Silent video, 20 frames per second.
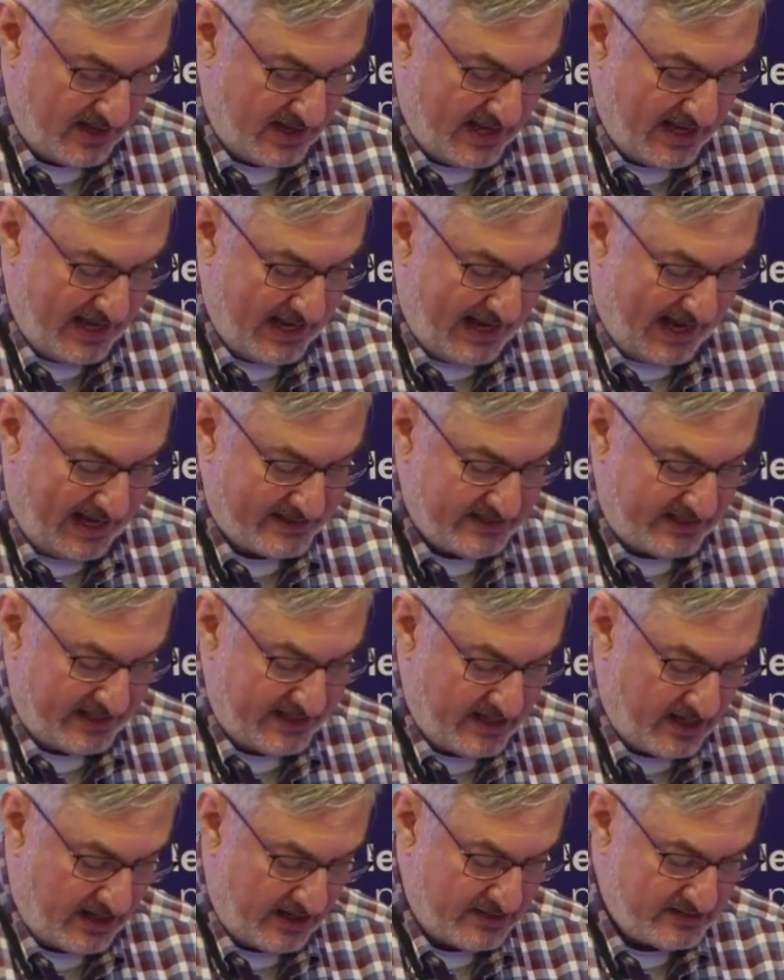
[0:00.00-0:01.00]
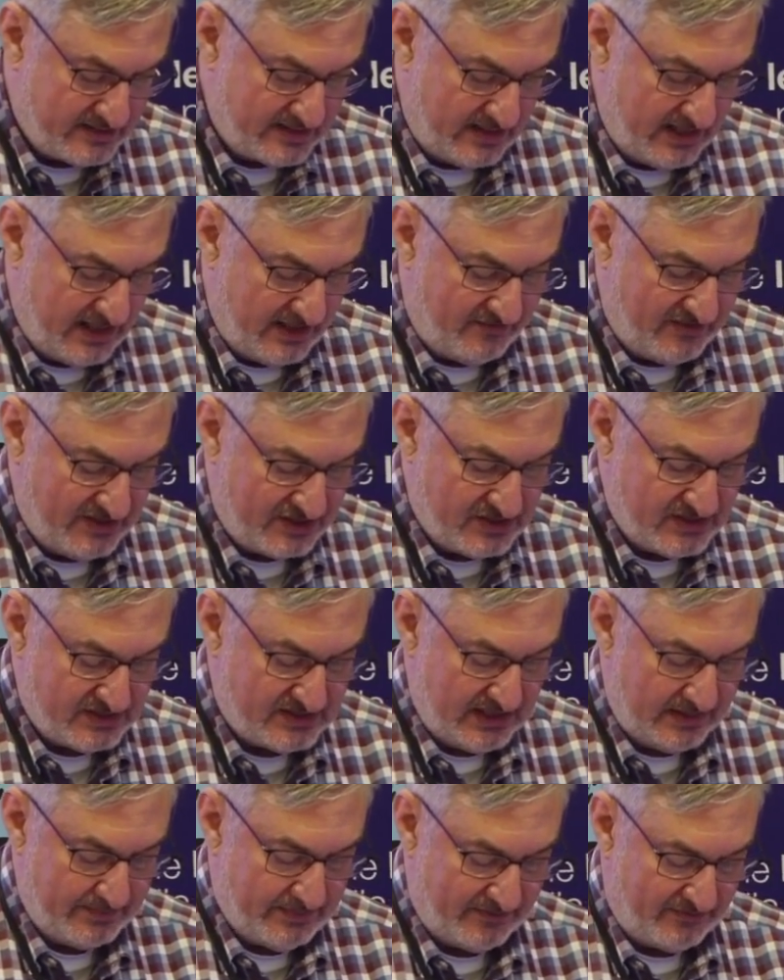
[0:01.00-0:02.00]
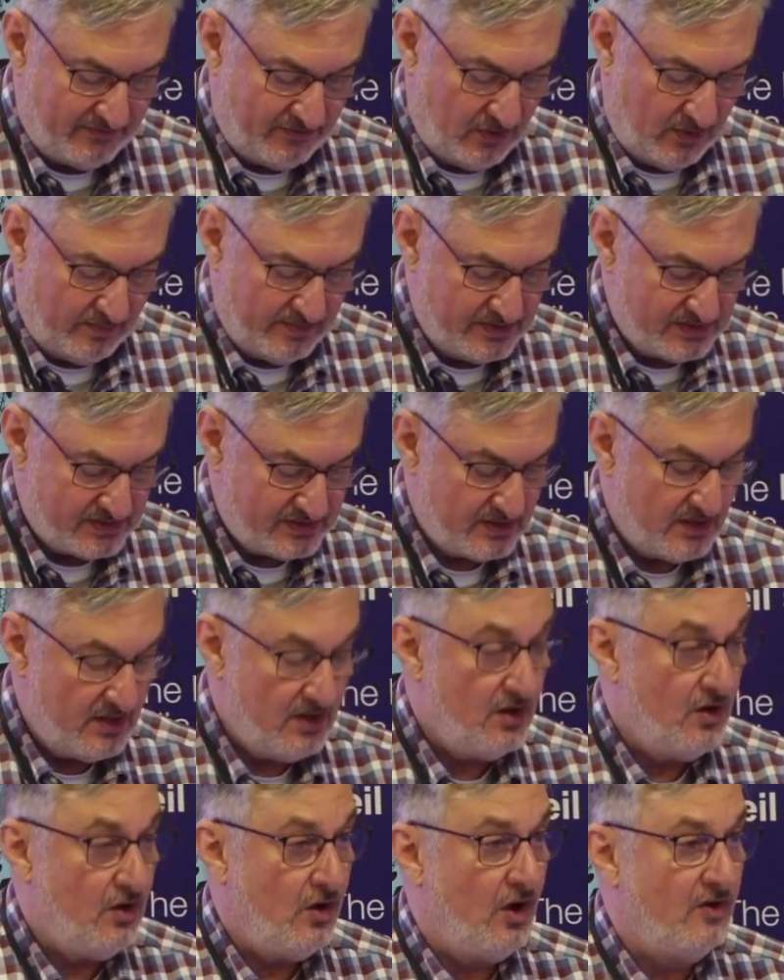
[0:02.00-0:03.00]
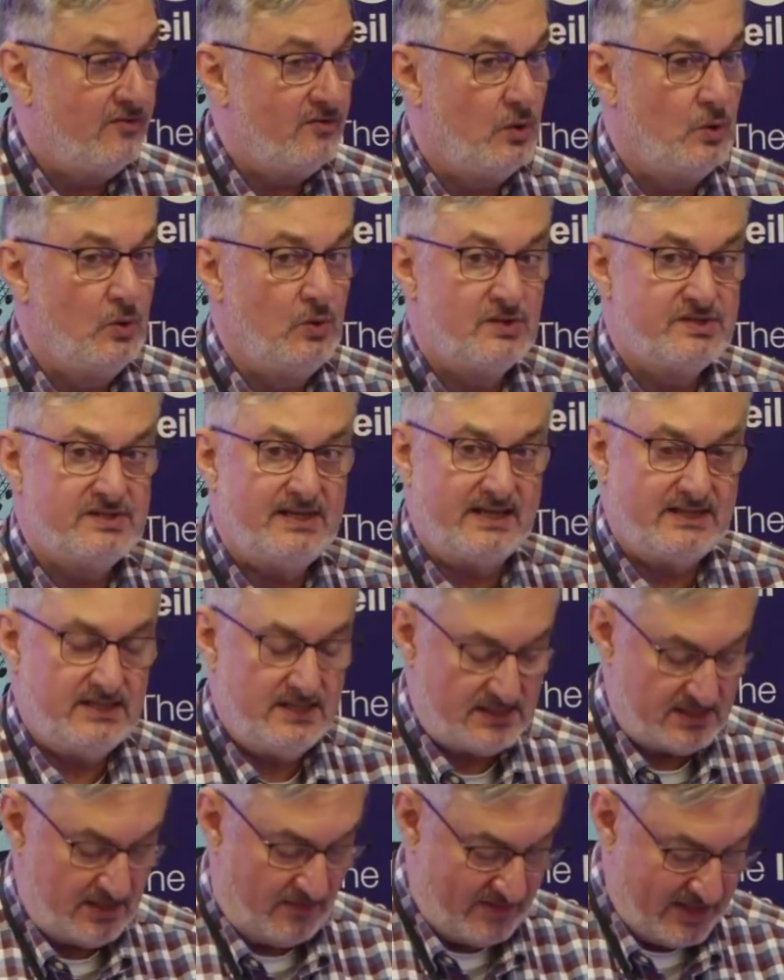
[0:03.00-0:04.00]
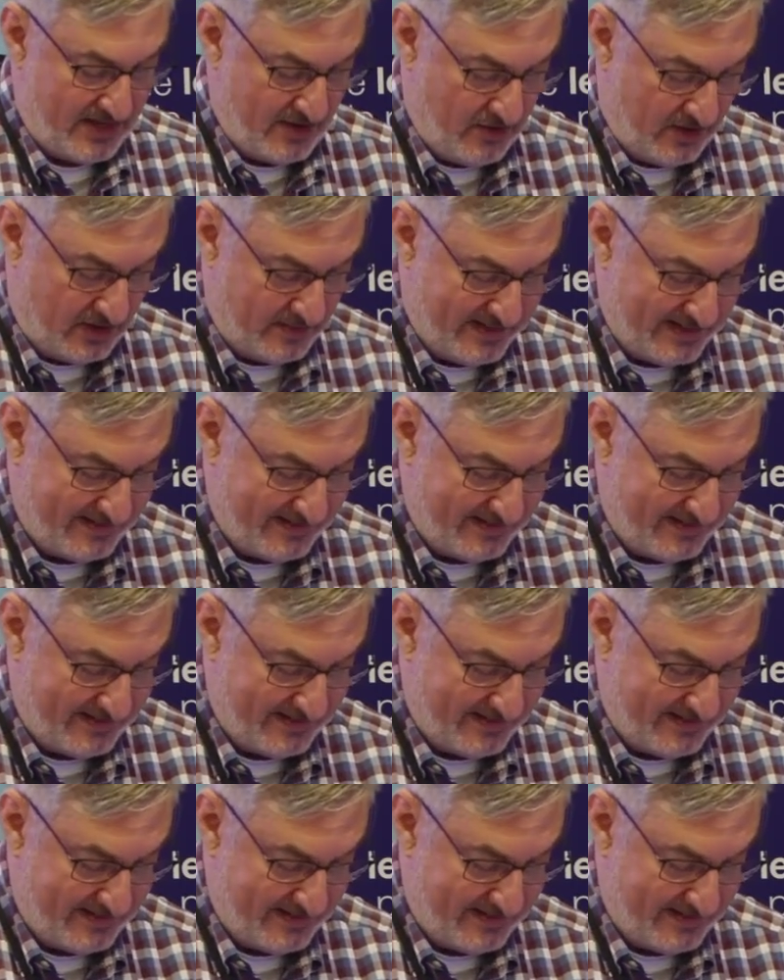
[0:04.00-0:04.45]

and in enhancing the efficiency and performance of all sectors of the economy.